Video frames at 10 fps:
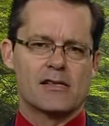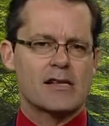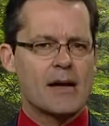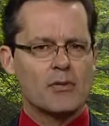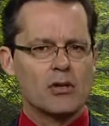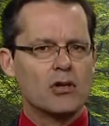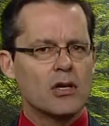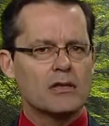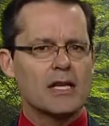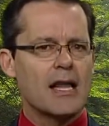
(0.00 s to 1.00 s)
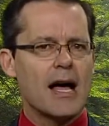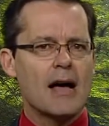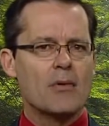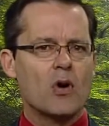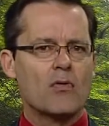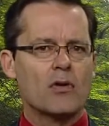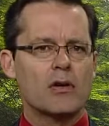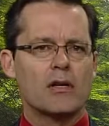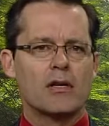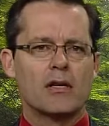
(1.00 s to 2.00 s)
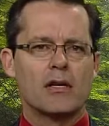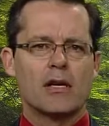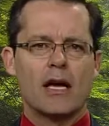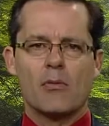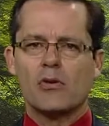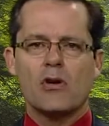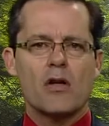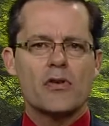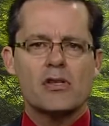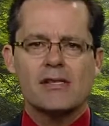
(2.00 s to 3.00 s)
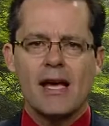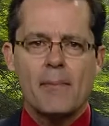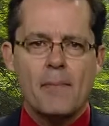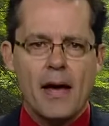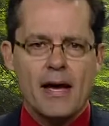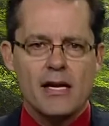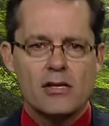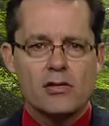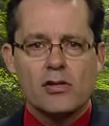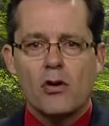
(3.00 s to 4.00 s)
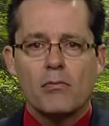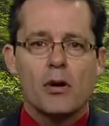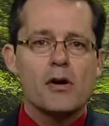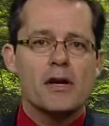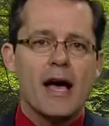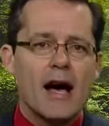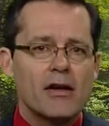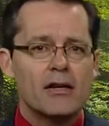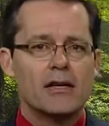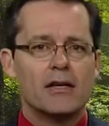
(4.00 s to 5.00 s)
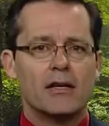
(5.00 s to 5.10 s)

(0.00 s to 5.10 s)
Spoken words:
Samuel looked Eliab over and was on the same page, and so blurted out,